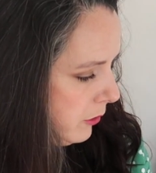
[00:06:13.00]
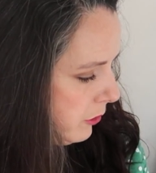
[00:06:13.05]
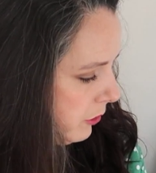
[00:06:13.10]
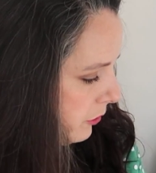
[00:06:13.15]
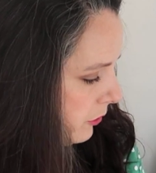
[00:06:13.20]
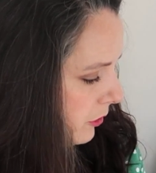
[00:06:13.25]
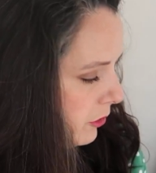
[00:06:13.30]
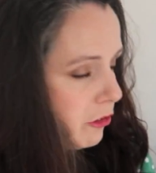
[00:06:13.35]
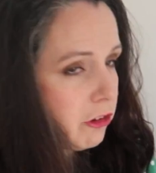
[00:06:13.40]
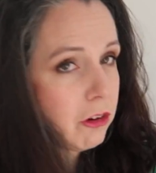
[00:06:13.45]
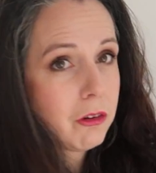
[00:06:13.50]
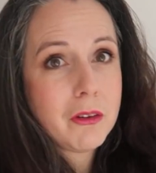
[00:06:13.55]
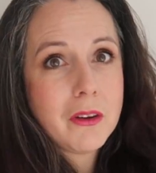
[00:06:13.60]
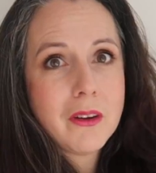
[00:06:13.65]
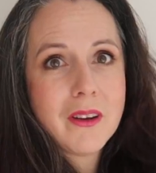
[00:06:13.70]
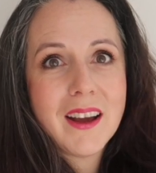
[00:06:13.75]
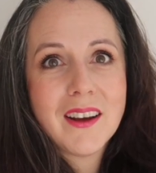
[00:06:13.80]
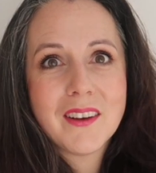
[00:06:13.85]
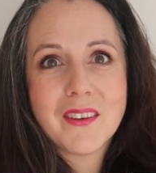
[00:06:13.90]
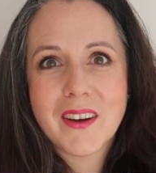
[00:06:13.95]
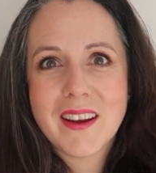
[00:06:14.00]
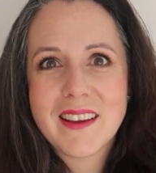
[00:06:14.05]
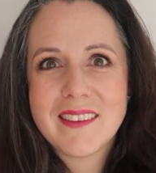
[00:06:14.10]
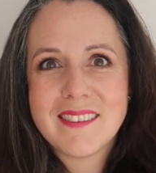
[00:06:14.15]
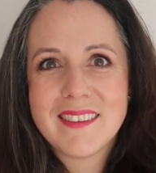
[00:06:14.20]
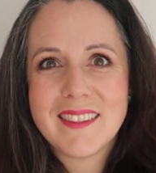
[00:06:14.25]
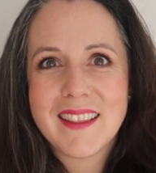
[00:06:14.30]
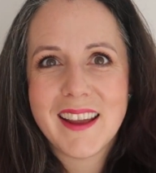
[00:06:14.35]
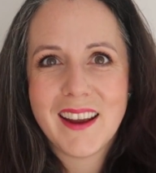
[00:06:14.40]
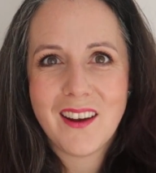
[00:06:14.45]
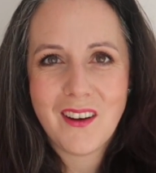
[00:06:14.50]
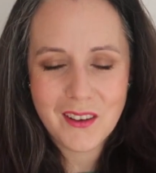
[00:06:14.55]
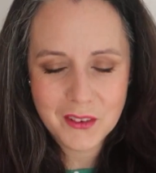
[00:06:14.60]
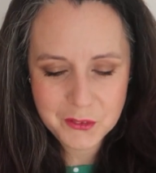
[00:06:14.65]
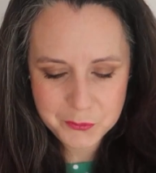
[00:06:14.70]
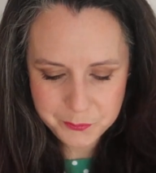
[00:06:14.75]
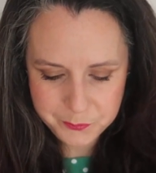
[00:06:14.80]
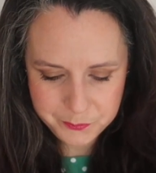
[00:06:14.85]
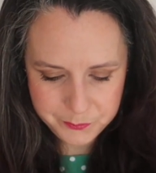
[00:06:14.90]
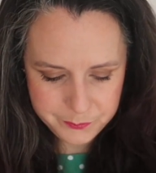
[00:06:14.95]
just to show you how crazy they are.
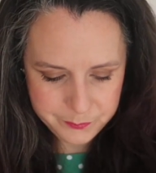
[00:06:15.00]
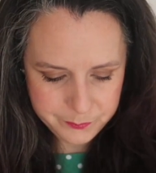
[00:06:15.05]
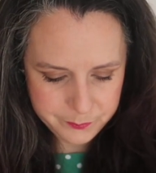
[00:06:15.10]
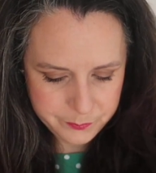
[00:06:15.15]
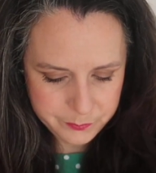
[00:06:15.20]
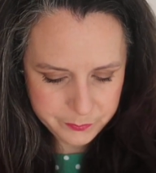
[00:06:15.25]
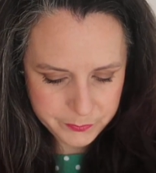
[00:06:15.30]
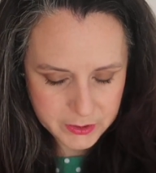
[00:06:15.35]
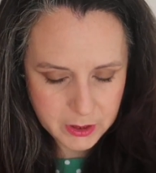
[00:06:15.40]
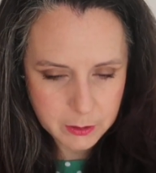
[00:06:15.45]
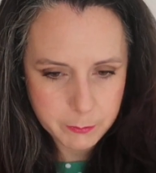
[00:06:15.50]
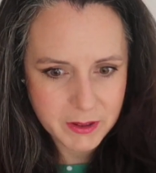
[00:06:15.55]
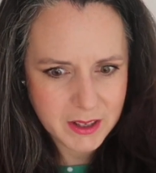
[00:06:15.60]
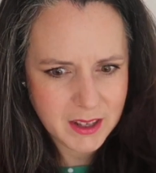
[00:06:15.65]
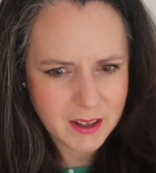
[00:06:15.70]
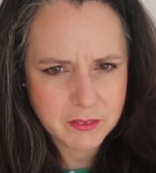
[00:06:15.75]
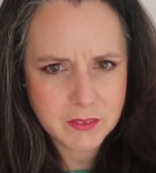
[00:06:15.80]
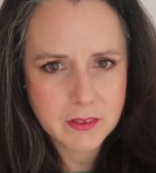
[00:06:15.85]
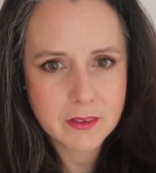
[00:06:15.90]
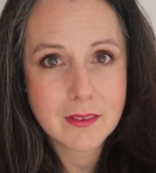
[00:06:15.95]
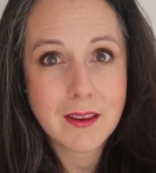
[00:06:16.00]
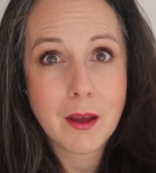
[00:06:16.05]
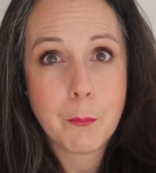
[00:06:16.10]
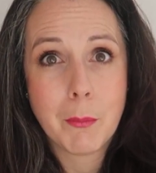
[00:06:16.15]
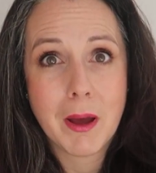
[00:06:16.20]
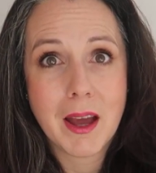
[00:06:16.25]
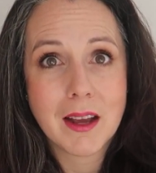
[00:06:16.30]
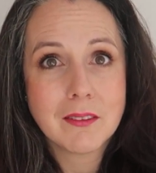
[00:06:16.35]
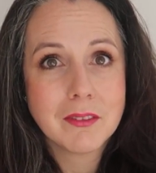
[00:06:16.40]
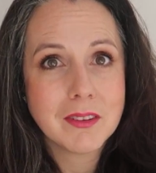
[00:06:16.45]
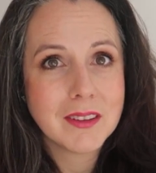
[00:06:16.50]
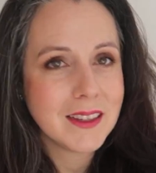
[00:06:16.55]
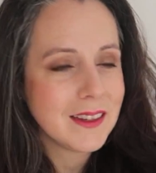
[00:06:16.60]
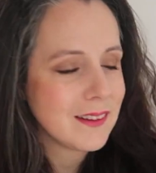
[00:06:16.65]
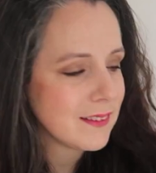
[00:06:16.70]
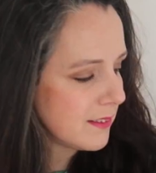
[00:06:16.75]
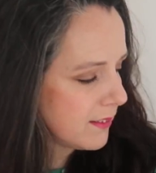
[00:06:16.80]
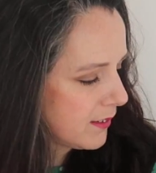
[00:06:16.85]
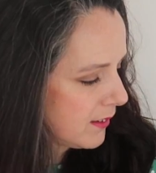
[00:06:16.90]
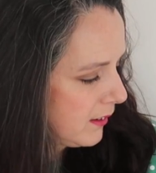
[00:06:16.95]
I might have to stand back for
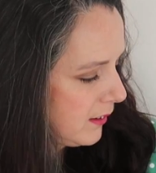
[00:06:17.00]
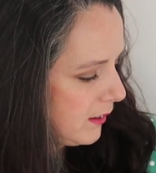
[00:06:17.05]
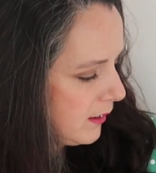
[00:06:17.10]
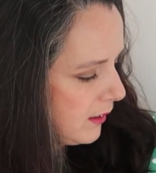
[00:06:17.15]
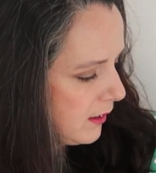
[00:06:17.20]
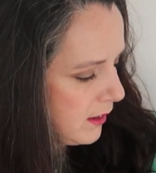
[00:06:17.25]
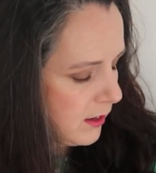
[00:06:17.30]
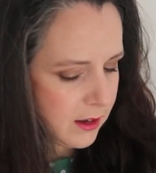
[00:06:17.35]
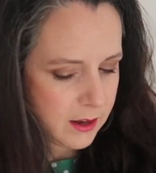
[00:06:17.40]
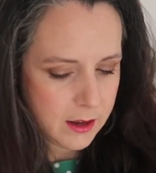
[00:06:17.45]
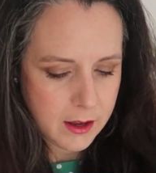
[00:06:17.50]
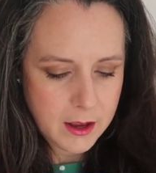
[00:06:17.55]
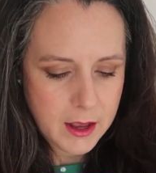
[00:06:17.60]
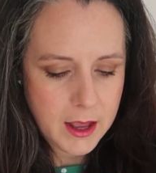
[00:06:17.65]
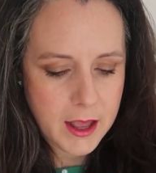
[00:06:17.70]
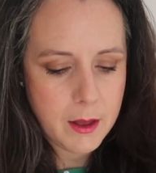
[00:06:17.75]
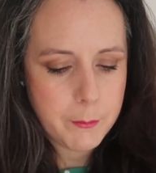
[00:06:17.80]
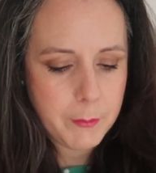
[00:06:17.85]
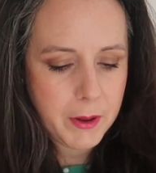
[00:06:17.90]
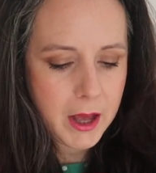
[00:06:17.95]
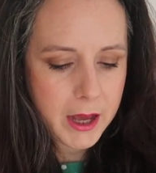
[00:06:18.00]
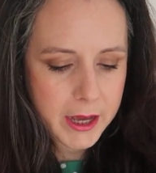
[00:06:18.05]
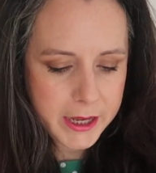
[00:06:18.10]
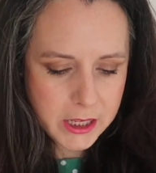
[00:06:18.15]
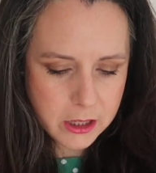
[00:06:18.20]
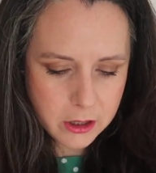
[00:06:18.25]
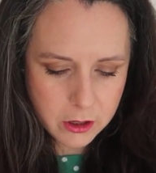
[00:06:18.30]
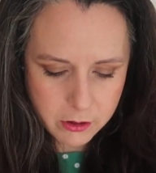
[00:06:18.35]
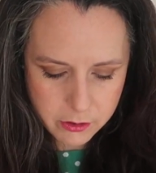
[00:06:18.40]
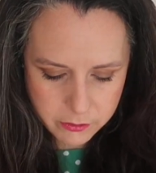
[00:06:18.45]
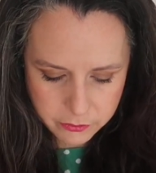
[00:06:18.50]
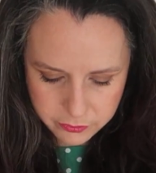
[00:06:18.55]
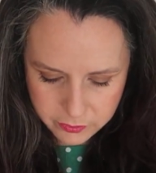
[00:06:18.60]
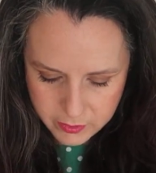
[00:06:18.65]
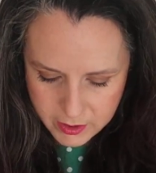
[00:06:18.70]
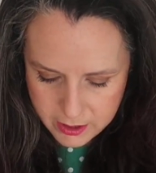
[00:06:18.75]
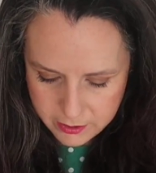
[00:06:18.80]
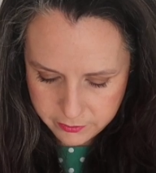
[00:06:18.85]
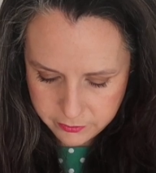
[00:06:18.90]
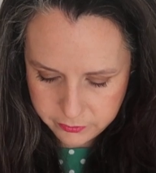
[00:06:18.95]
this. And um, I use
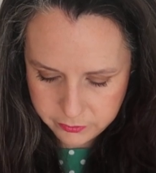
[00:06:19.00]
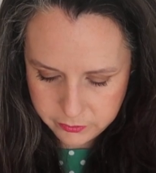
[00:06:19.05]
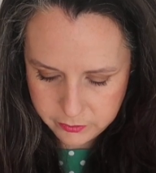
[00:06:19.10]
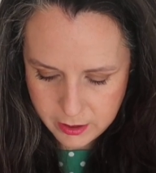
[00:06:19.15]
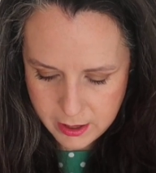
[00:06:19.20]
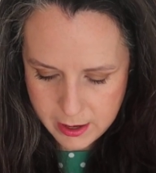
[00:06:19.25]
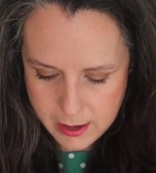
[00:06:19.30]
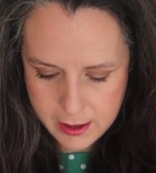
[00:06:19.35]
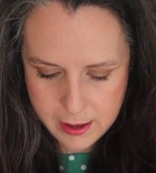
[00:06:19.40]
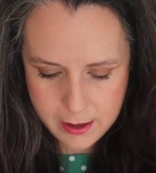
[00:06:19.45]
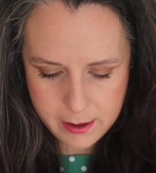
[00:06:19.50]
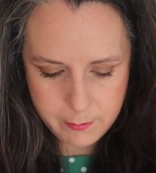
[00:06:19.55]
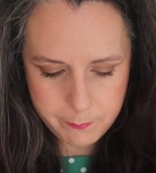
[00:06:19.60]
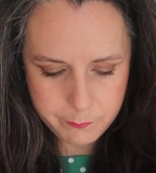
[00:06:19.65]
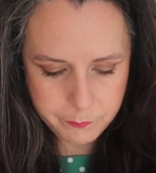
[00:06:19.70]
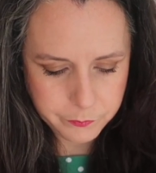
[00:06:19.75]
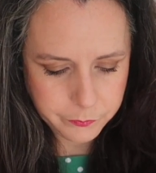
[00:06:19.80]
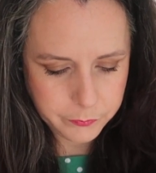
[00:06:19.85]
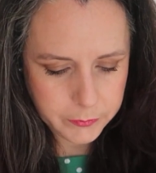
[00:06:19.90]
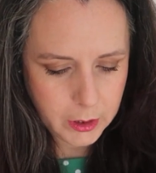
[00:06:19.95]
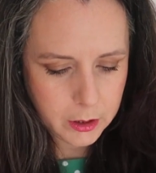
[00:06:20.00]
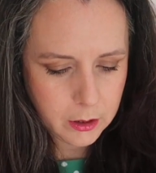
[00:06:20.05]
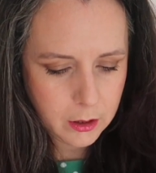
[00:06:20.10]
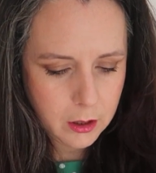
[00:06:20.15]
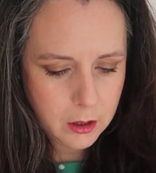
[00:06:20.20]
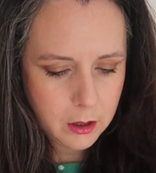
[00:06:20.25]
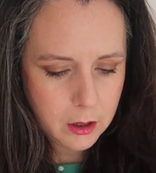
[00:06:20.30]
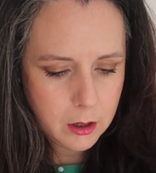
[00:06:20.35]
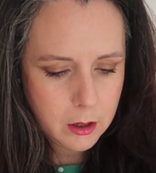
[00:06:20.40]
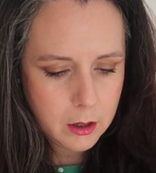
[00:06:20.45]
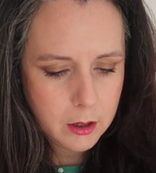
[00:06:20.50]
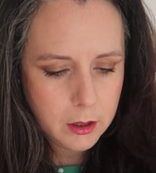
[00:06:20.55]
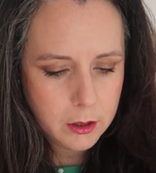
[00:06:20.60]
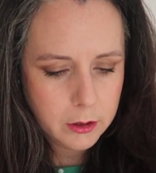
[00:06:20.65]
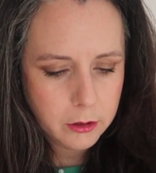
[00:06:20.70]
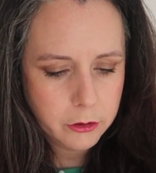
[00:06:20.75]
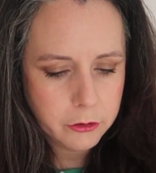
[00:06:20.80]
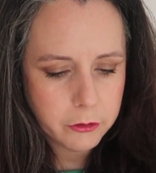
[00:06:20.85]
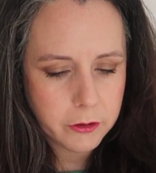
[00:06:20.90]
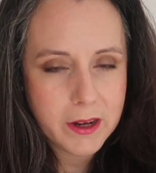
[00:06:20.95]
this um,
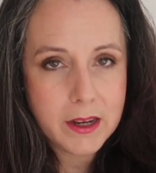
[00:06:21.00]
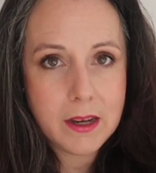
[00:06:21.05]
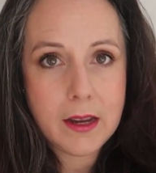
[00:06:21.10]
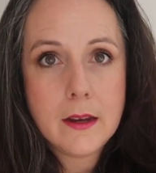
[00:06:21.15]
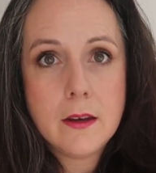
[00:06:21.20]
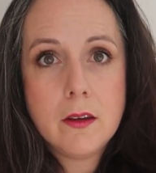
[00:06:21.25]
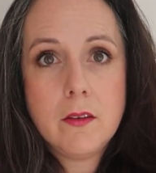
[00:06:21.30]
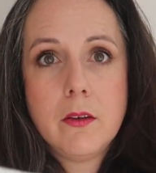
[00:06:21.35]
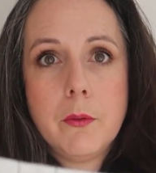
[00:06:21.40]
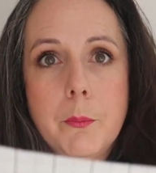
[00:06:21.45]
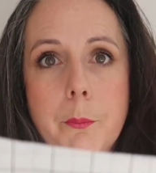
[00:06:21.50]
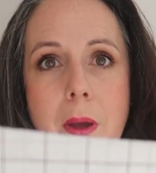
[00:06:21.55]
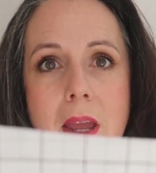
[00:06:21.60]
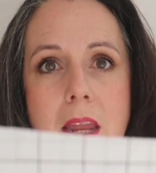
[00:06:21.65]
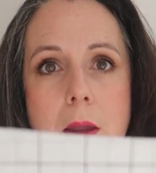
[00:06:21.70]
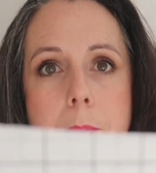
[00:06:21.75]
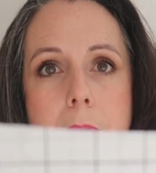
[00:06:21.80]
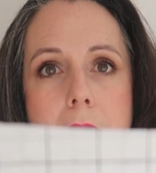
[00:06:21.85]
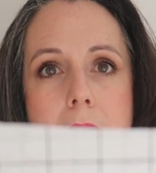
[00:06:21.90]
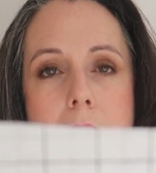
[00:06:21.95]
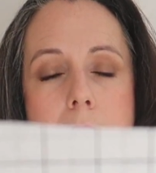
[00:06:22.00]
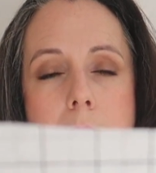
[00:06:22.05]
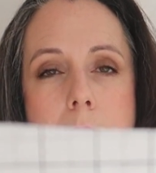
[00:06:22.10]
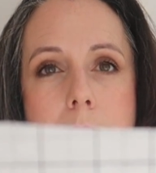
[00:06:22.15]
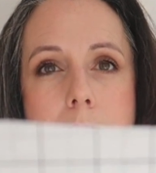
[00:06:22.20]
gridded paper,